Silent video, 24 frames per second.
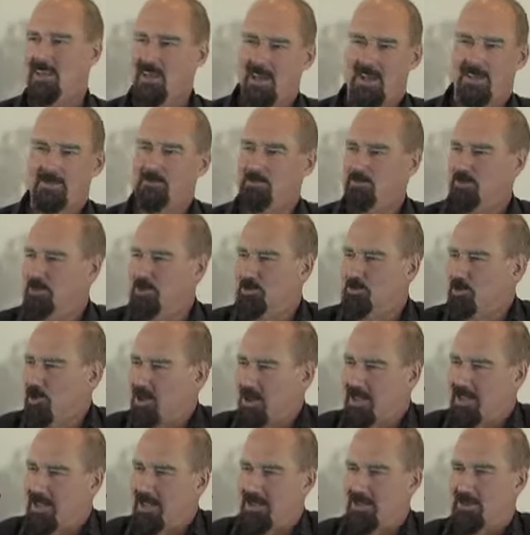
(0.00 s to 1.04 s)
I just
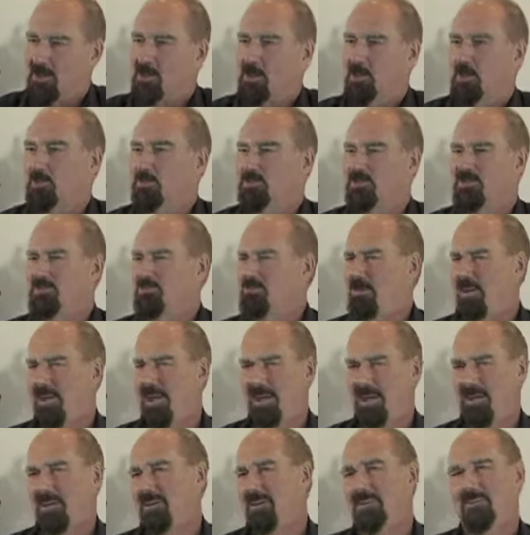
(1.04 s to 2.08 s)
break out in a cold
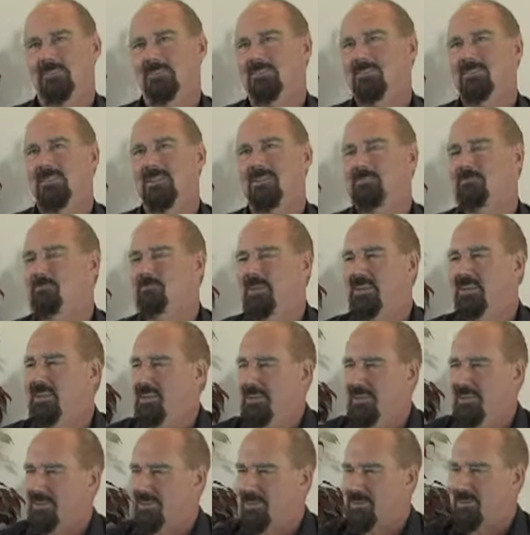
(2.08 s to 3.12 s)
sweat. I can't even
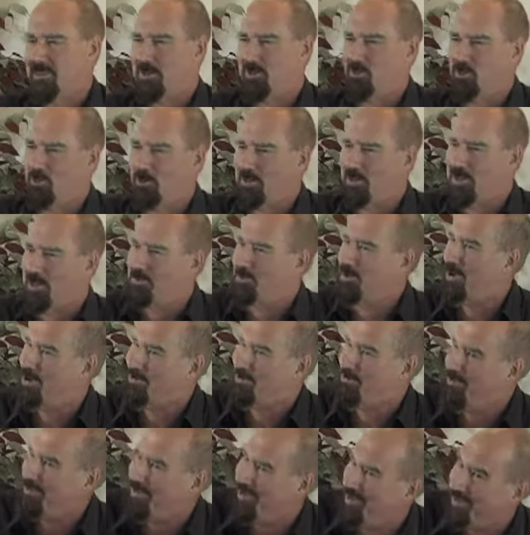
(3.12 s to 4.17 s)
begin to think what that
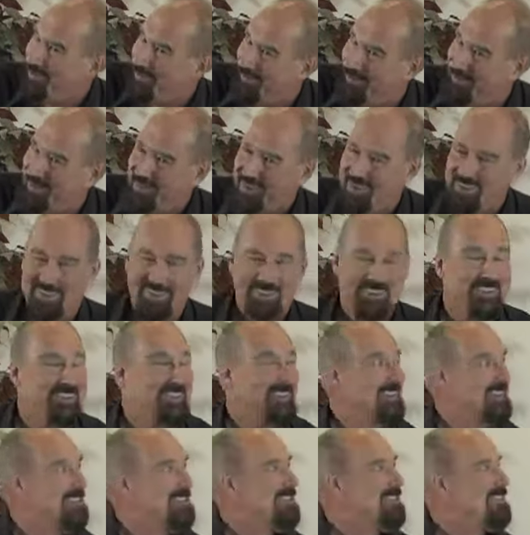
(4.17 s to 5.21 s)
might mean, right?
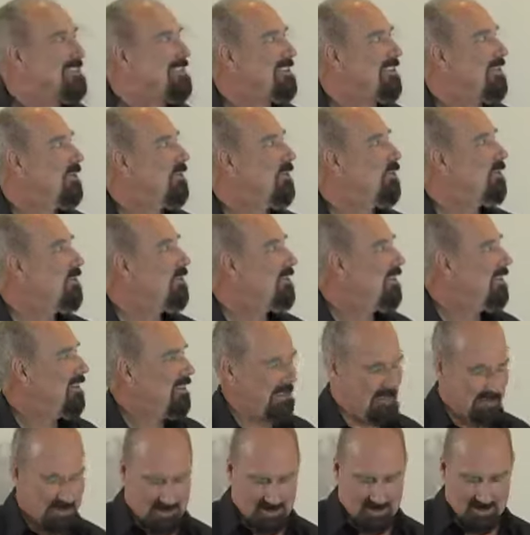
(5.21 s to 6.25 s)
So
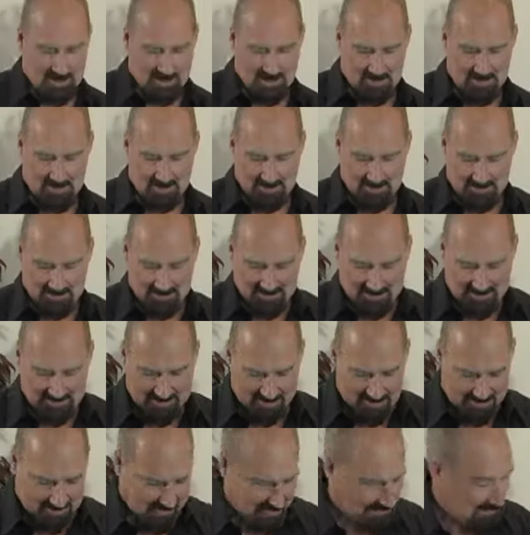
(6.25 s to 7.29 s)
uh,
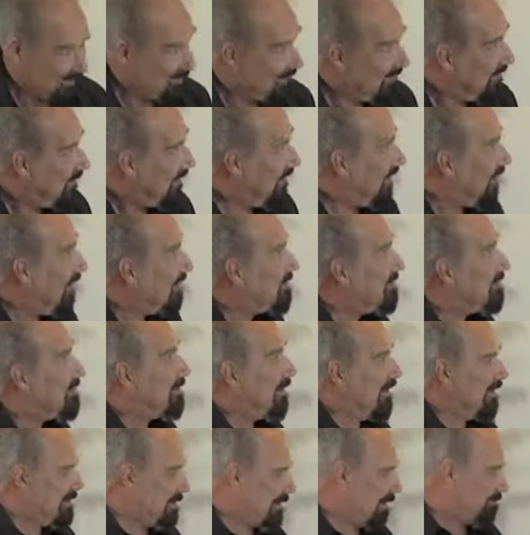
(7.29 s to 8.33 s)
it's,
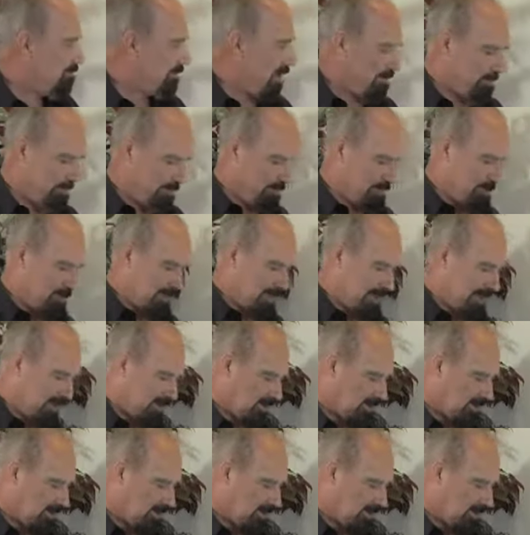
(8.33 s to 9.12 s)
it's a, a purely a